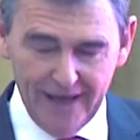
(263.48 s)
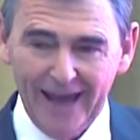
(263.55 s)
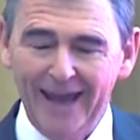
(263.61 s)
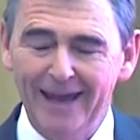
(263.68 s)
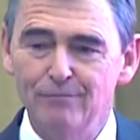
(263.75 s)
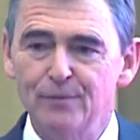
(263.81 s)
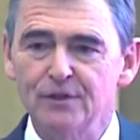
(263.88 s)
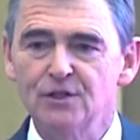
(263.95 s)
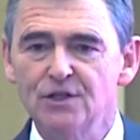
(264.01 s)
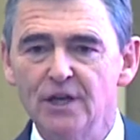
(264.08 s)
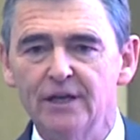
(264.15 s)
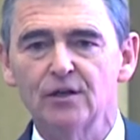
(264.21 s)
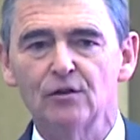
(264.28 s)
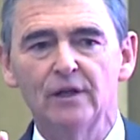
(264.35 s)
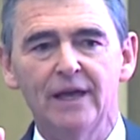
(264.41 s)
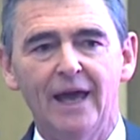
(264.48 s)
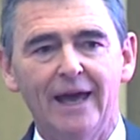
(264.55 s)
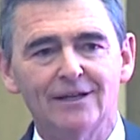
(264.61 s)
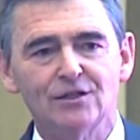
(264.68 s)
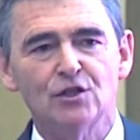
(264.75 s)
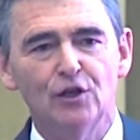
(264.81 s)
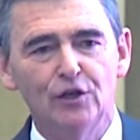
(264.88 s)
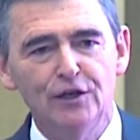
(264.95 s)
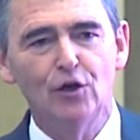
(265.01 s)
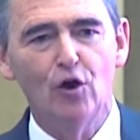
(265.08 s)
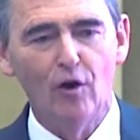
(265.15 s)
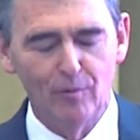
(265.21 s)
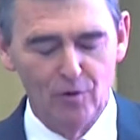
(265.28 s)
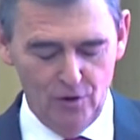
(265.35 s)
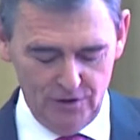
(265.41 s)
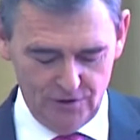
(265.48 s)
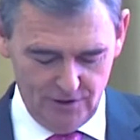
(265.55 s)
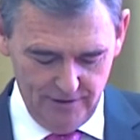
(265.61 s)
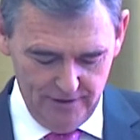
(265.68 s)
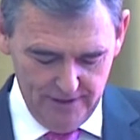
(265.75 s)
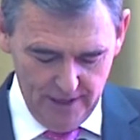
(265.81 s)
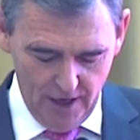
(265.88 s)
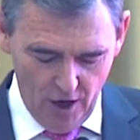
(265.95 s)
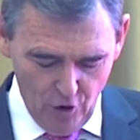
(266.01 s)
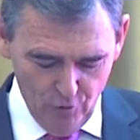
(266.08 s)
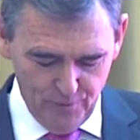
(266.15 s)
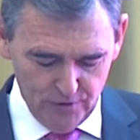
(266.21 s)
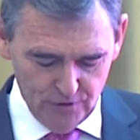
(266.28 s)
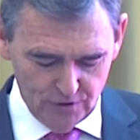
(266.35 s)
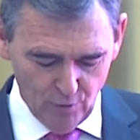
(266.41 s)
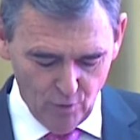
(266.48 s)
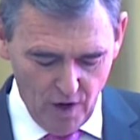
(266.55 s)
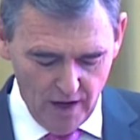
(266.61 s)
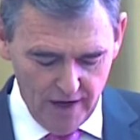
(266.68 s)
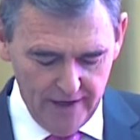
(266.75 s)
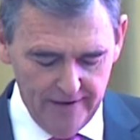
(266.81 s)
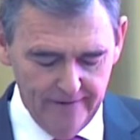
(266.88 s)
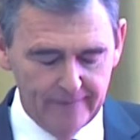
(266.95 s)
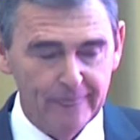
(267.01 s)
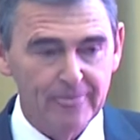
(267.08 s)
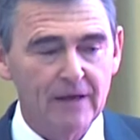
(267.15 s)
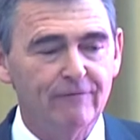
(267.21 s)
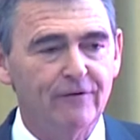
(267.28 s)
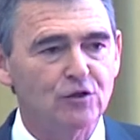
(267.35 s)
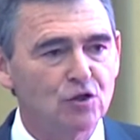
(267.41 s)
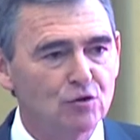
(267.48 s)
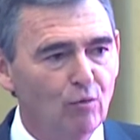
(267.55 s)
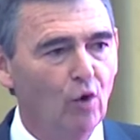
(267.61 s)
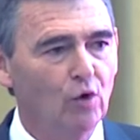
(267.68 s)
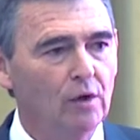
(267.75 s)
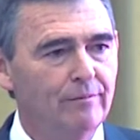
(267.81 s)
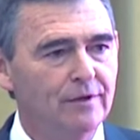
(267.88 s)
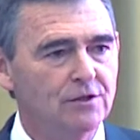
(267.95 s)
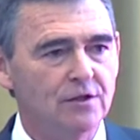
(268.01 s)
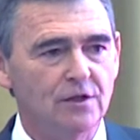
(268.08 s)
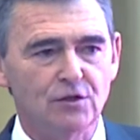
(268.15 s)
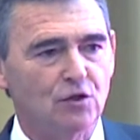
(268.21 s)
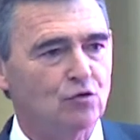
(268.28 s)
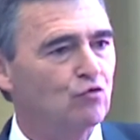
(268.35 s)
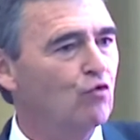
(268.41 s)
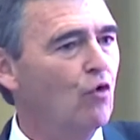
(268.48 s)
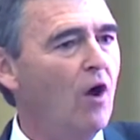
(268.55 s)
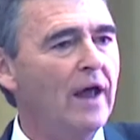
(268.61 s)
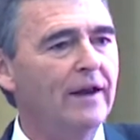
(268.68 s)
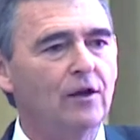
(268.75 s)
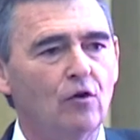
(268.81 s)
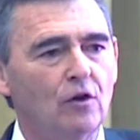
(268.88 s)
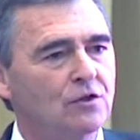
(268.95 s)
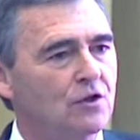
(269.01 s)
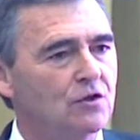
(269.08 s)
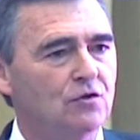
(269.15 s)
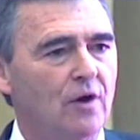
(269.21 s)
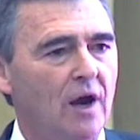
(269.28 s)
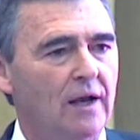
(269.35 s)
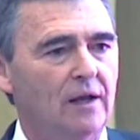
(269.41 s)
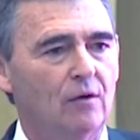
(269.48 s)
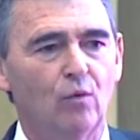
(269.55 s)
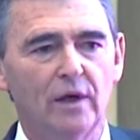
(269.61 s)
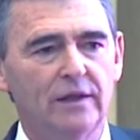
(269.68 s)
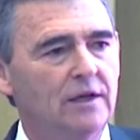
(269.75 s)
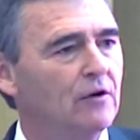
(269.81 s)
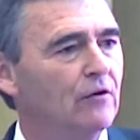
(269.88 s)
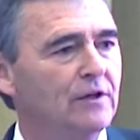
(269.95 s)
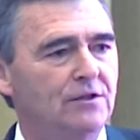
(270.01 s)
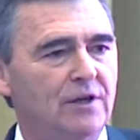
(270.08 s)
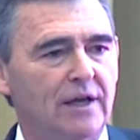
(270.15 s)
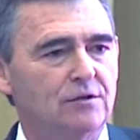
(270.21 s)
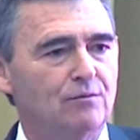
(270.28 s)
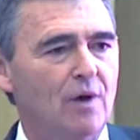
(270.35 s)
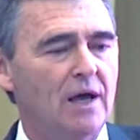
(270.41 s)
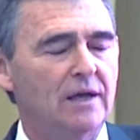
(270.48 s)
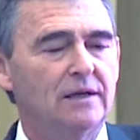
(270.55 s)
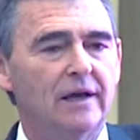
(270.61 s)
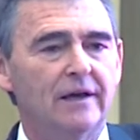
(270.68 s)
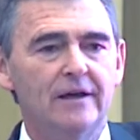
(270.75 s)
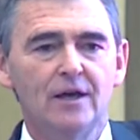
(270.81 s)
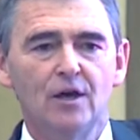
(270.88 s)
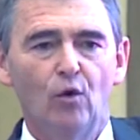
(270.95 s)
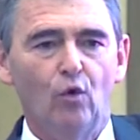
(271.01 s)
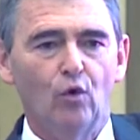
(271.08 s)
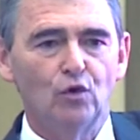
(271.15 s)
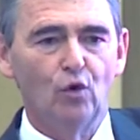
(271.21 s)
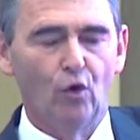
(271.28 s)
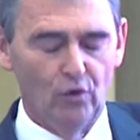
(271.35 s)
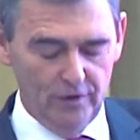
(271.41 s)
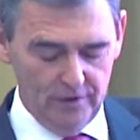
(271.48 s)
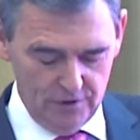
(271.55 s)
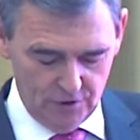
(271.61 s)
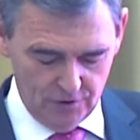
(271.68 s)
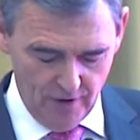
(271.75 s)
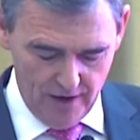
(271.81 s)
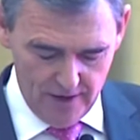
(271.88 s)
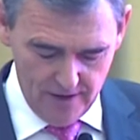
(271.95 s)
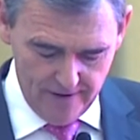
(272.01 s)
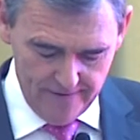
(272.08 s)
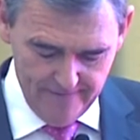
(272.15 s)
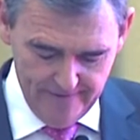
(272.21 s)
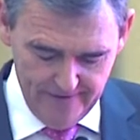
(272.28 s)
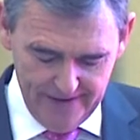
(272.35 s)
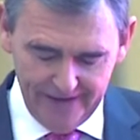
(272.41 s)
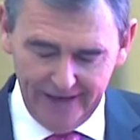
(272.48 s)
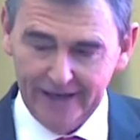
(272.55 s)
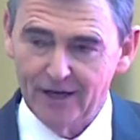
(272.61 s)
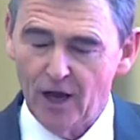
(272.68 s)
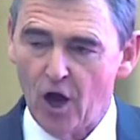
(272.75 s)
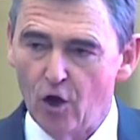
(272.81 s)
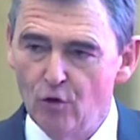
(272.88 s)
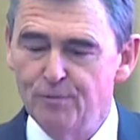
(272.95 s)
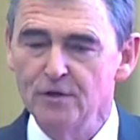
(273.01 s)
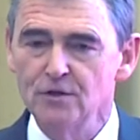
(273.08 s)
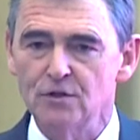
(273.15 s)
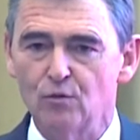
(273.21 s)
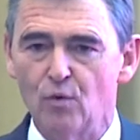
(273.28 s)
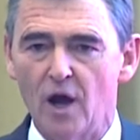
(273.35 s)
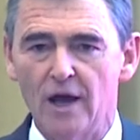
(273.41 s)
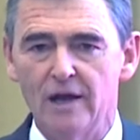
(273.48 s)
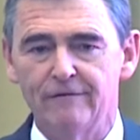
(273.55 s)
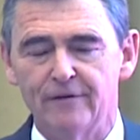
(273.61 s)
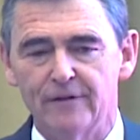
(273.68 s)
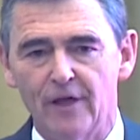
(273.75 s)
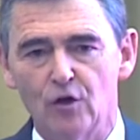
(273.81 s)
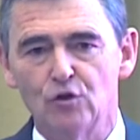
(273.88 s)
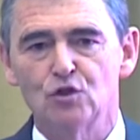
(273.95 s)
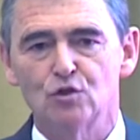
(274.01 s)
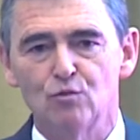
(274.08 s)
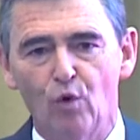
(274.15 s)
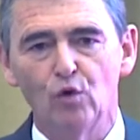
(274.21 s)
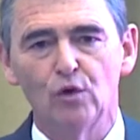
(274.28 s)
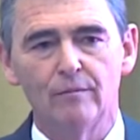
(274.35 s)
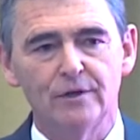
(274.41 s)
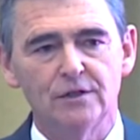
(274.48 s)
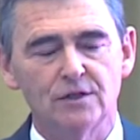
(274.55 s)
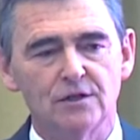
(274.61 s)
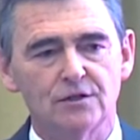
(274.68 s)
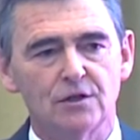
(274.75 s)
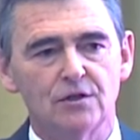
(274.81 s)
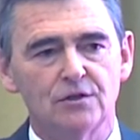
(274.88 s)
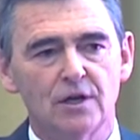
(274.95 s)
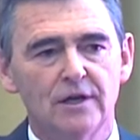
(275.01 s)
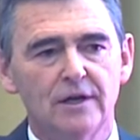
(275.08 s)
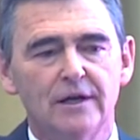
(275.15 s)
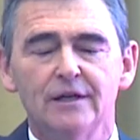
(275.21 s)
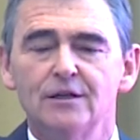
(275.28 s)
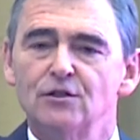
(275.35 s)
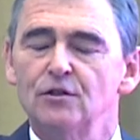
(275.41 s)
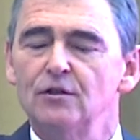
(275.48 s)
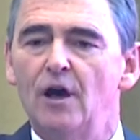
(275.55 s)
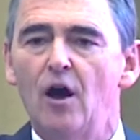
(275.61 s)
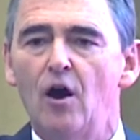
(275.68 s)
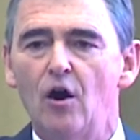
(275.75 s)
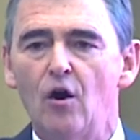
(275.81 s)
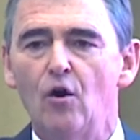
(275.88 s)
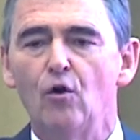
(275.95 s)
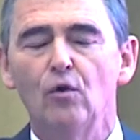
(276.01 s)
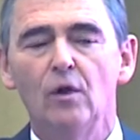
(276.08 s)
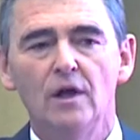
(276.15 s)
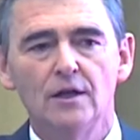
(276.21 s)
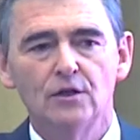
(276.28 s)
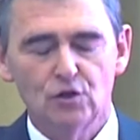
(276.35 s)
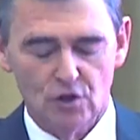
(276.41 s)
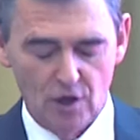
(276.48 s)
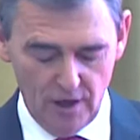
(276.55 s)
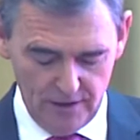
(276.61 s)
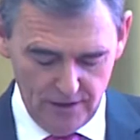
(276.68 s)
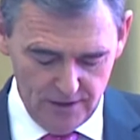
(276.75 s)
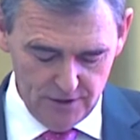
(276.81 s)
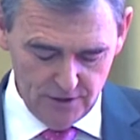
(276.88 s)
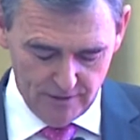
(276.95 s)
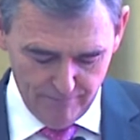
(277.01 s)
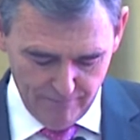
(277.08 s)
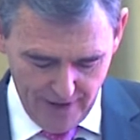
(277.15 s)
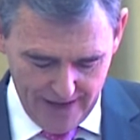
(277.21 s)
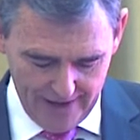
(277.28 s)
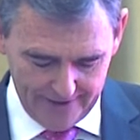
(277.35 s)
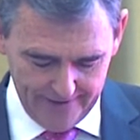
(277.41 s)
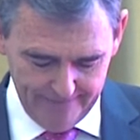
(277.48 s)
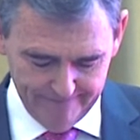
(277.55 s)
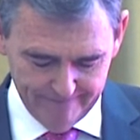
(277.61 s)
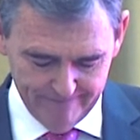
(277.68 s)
and particularly as e-commerce opens the way for smaller businesses right across Australia, whether you're in Tasmania or Northern Australia, it opens the way for those smaller businesses to the whole Chinese market.